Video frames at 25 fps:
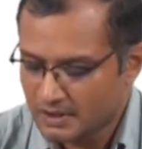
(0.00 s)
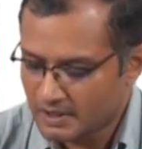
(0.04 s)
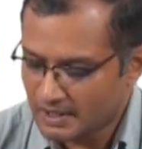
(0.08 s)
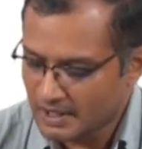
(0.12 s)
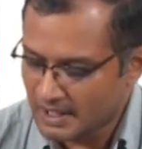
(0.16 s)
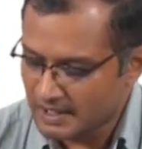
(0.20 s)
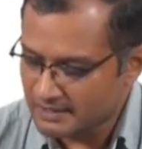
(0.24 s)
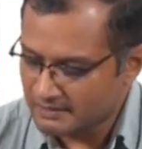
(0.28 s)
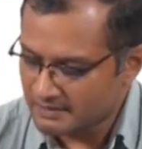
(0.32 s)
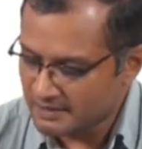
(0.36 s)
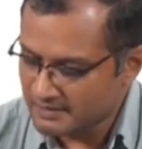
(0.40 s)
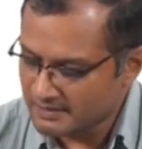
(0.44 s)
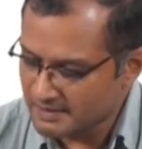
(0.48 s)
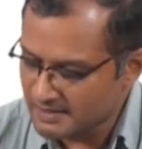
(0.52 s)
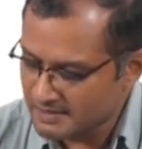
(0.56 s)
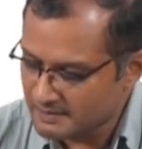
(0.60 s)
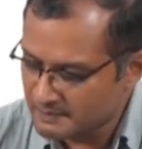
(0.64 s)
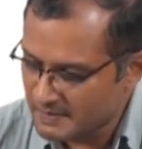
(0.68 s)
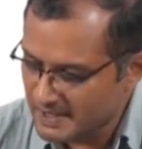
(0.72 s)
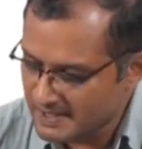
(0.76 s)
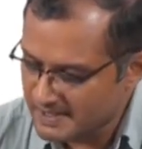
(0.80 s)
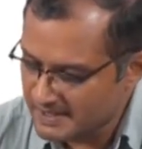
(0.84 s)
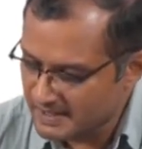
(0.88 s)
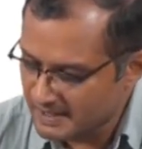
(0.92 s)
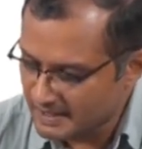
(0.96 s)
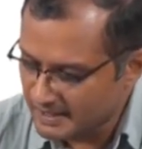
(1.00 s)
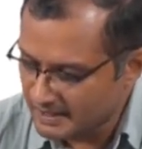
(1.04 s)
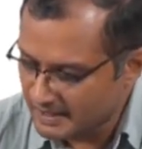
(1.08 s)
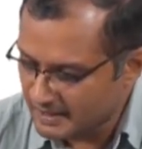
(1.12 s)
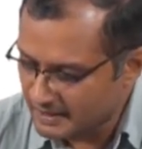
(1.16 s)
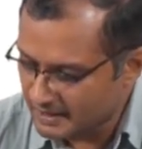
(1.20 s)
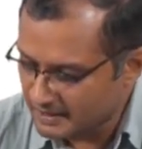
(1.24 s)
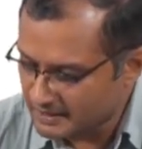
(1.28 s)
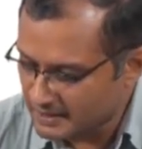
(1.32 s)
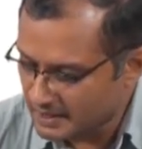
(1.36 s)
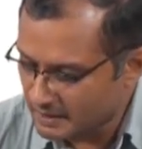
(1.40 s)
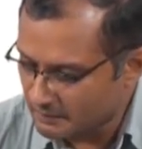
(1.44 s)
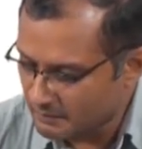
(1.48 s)
and this is basically
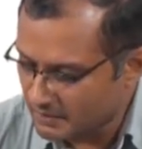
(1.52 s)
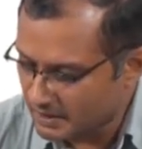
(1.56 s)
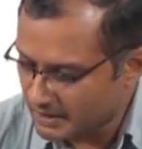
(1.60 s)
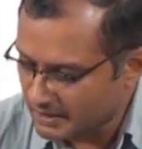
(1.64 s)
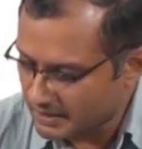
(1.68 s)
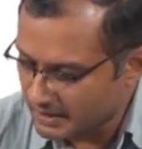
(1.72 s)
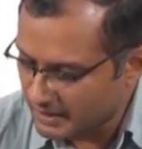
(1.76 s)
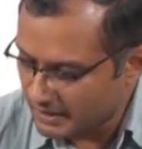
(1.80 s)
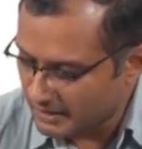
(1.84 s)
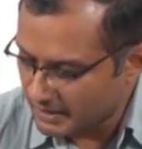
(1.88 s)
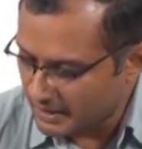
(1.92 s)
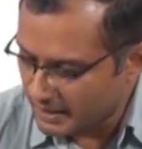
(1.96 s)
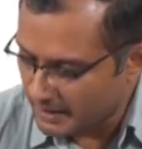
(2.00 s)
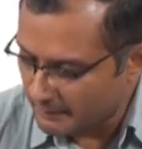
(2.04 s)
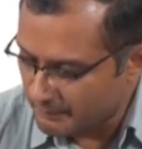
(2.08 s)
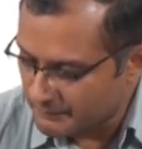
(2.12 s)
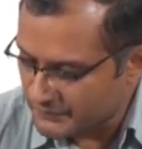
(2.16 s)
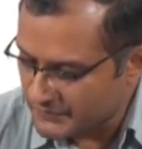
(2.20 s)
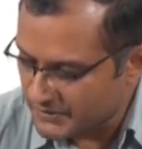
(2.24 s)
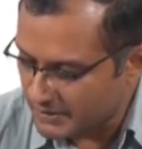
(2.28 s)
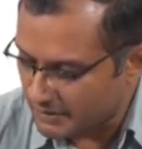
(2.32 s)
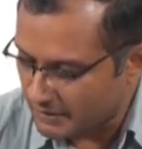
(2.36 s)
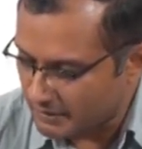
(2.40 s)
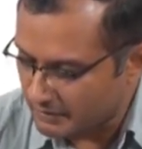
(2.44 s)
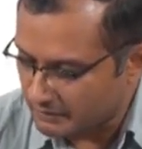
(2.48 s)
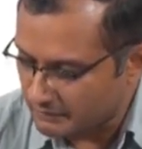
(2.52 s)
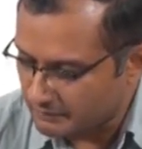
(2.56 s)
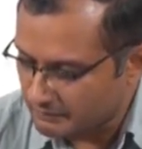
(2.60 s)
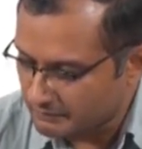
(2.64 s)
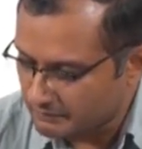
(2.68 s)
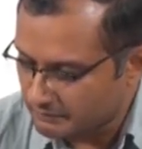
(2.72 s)
nothing but epsilon.